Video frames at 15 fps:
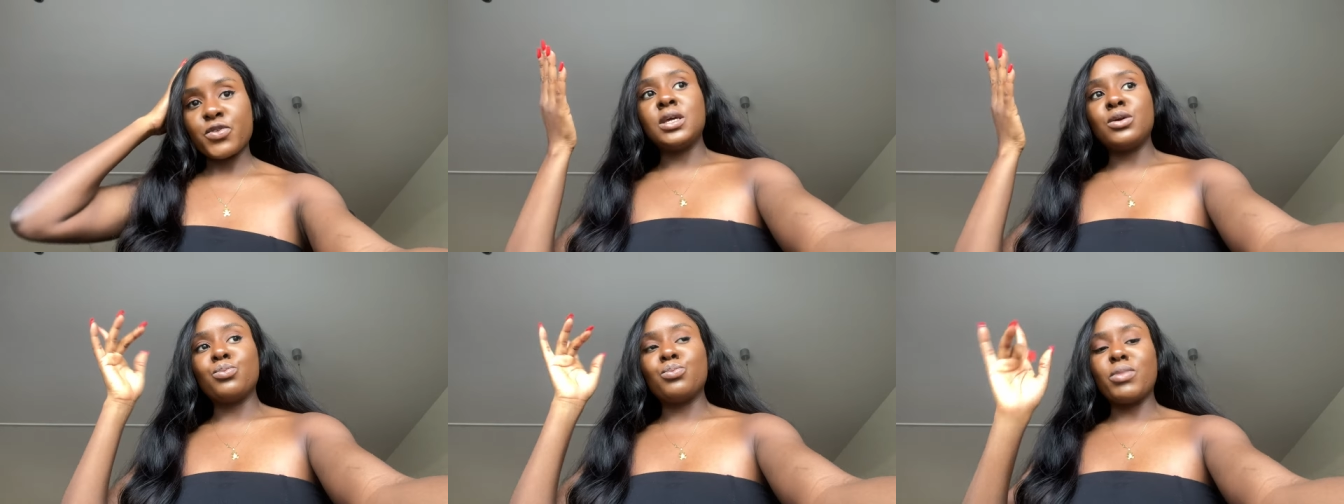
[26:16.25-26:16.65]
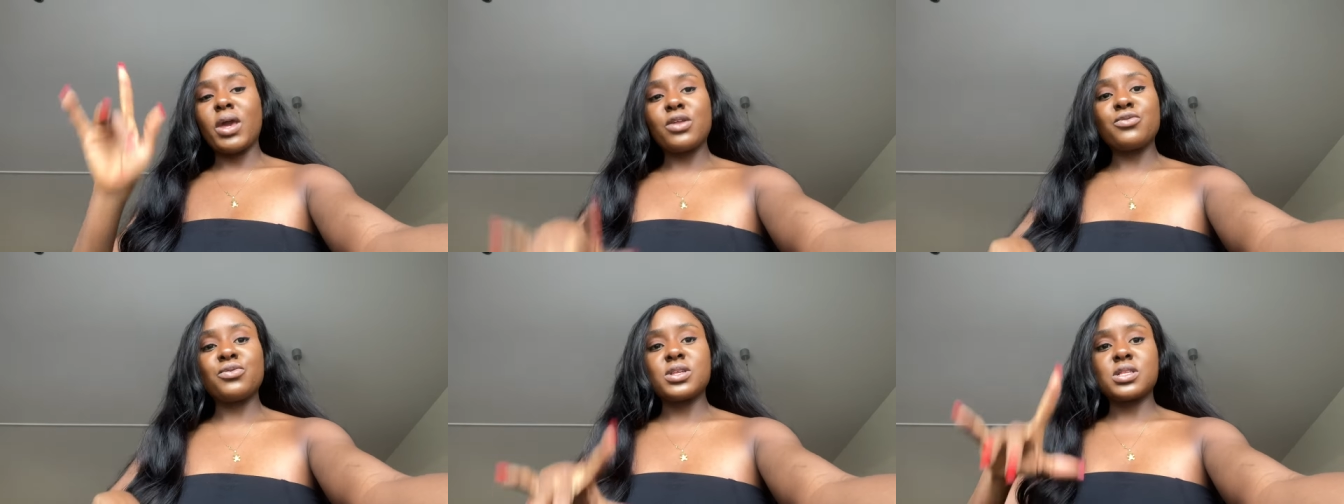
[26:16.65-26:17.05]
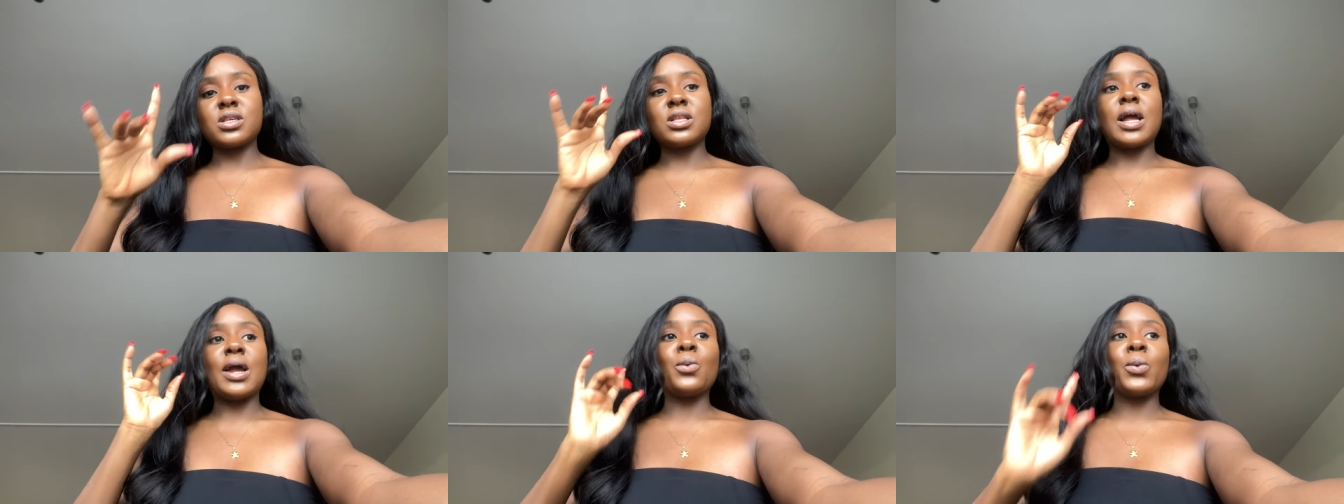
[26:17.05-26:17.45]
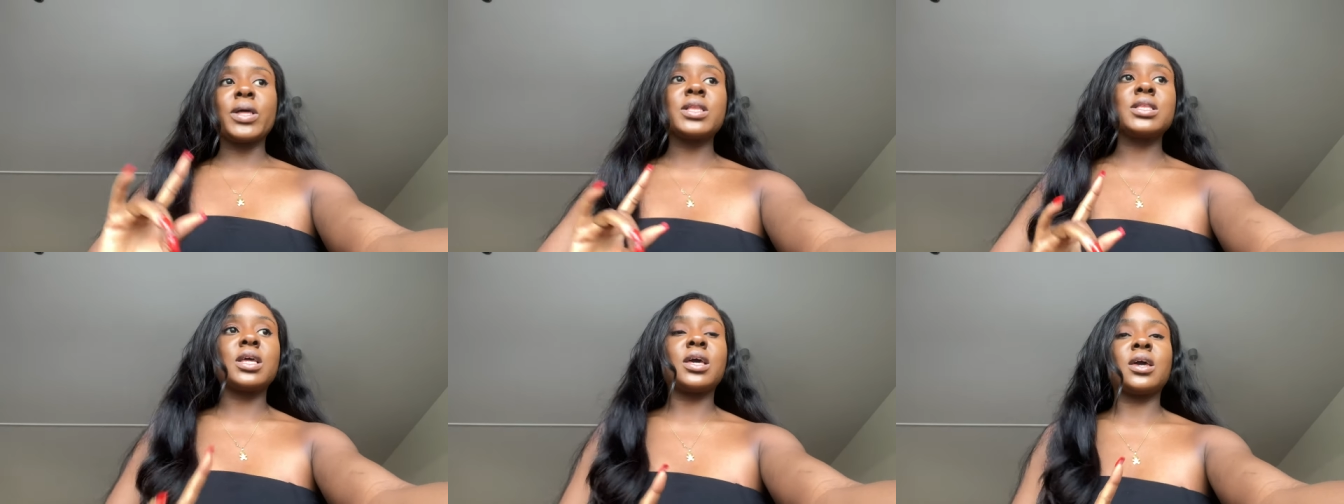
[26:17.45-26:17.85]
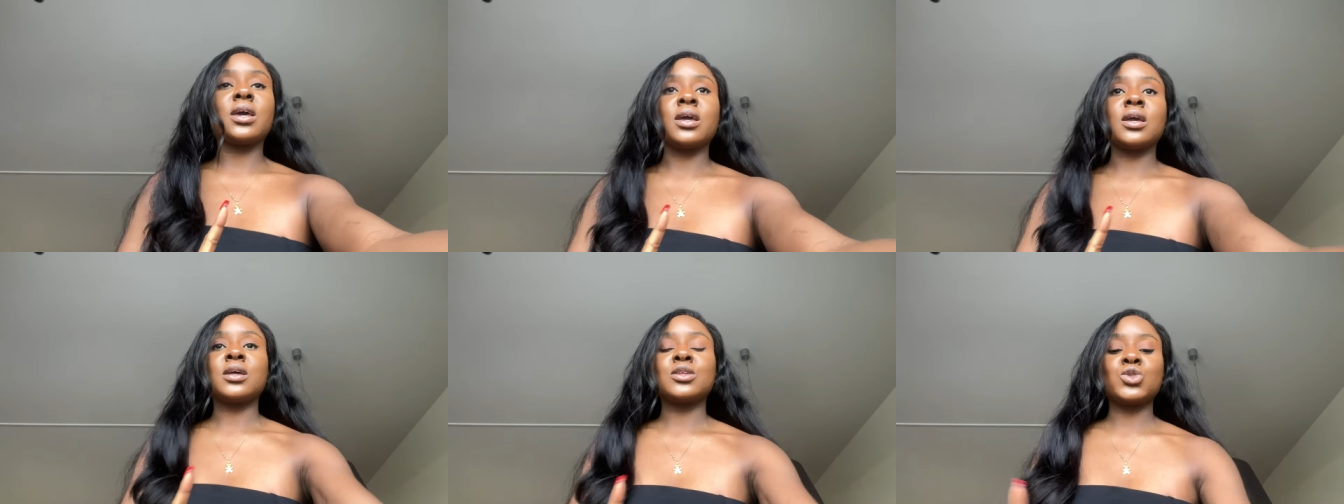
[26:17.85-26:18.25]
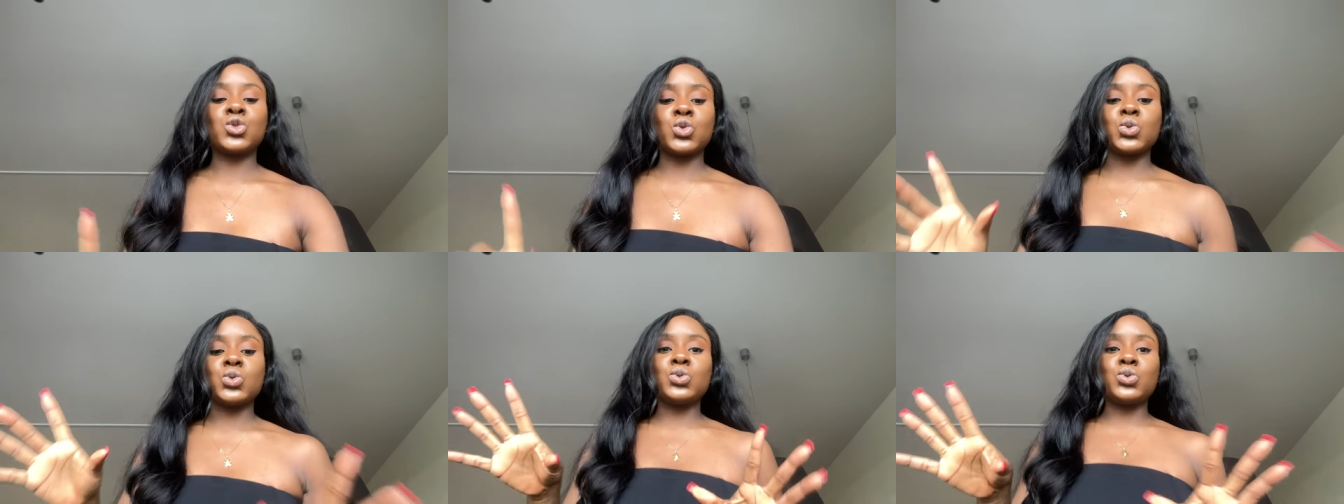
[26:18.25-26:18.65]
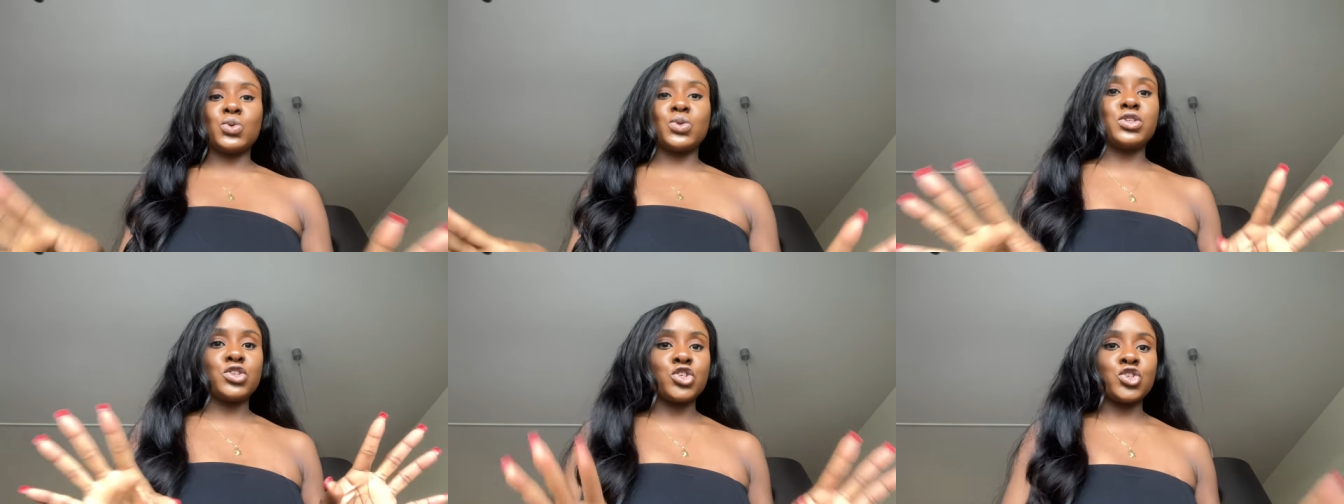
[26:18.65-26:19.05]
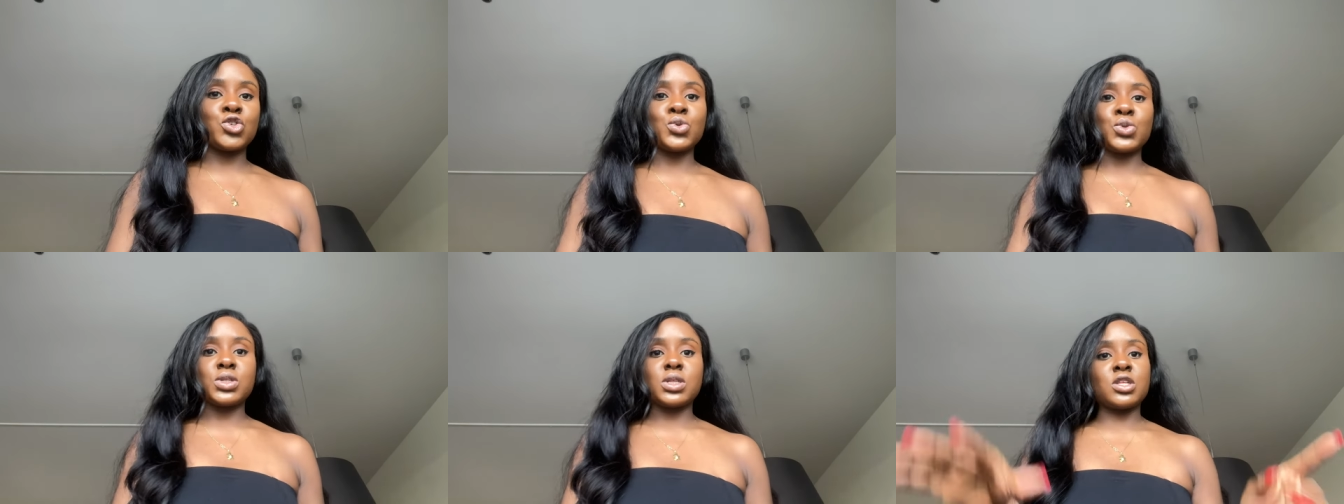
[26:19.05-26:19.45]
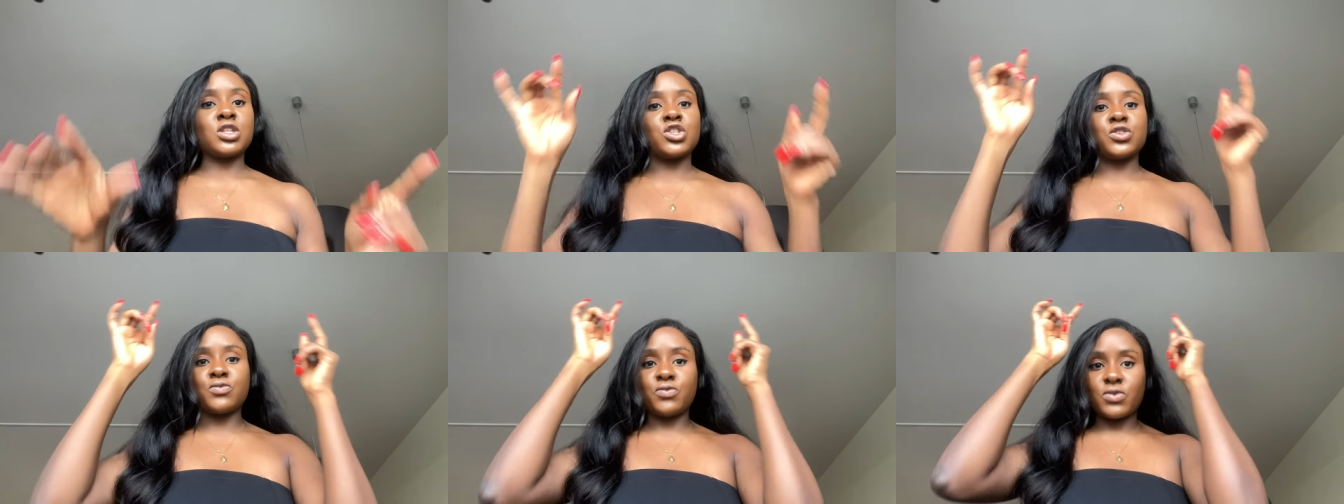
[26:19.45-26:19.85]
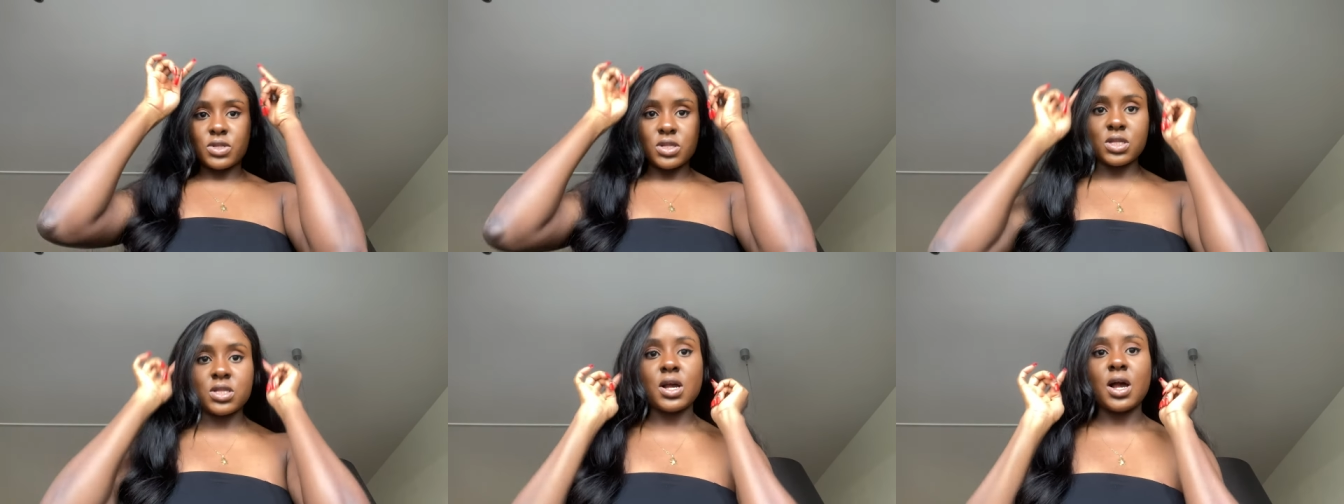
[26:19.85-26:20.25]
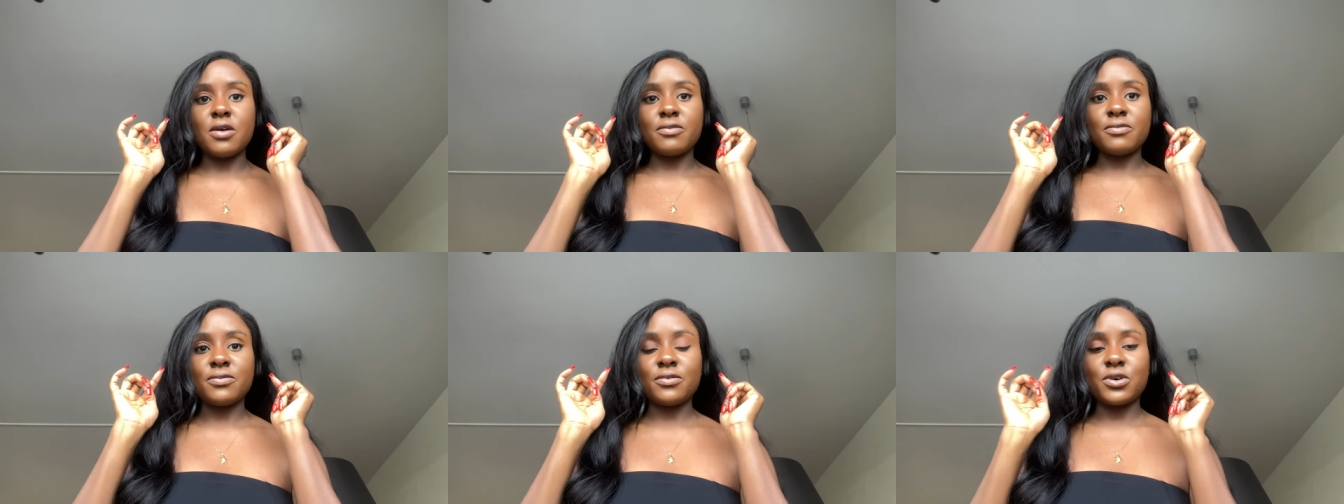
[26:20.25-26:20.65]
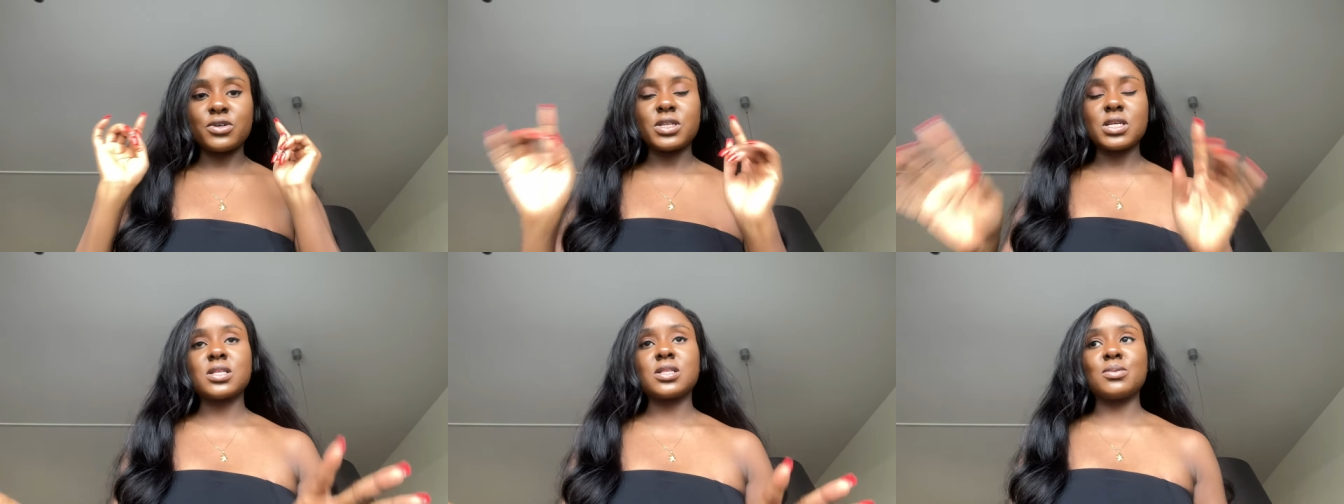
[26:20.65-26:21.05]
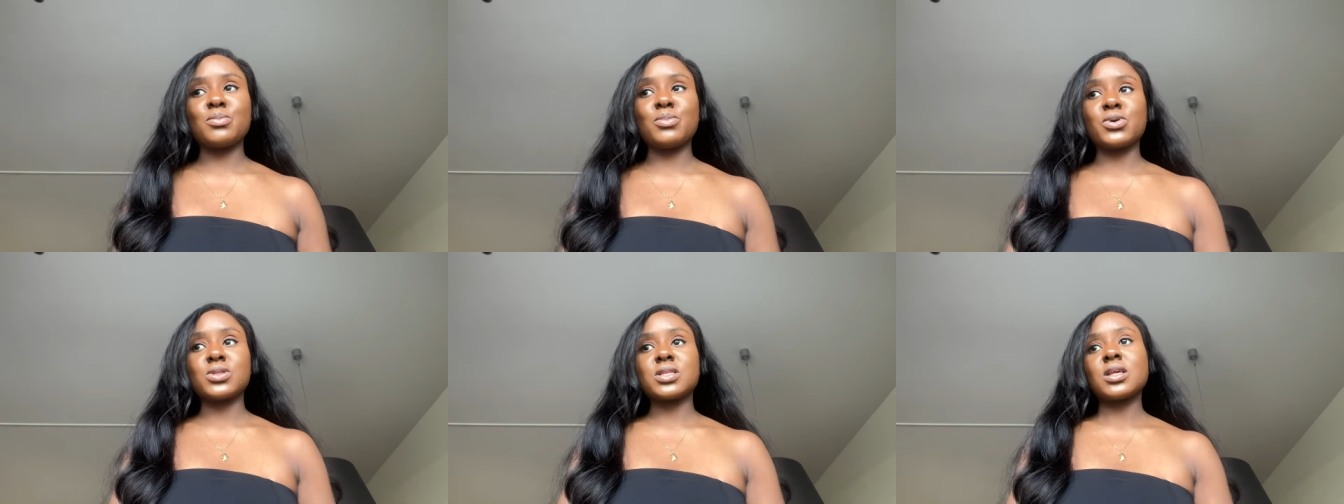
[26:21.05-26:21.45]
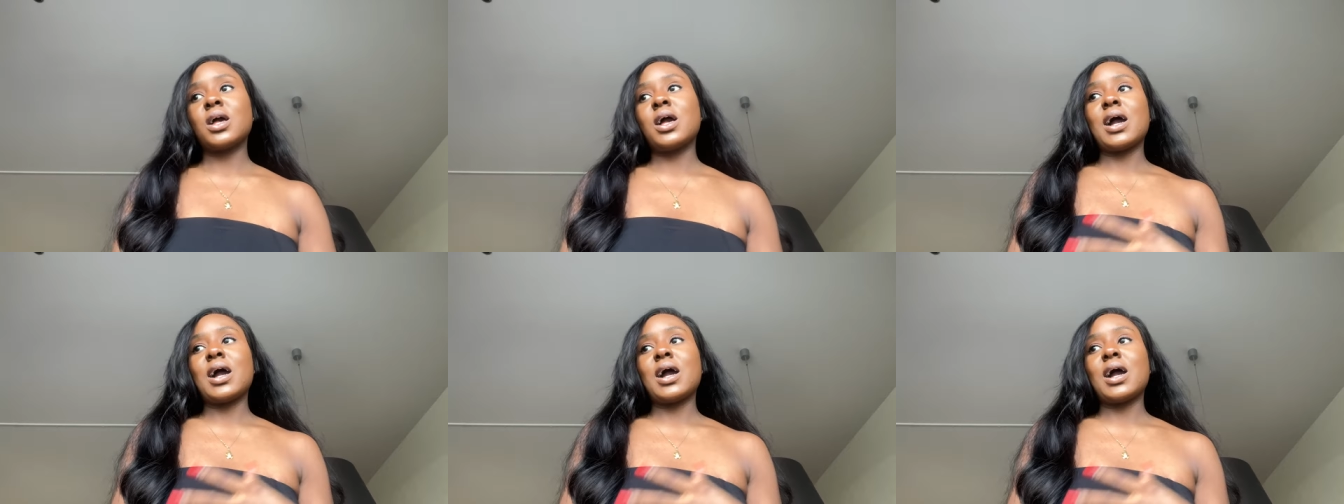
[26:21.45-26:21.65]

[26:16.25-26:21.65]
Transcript: The main reason I went there to do this shoot is for the scarf, honestly, but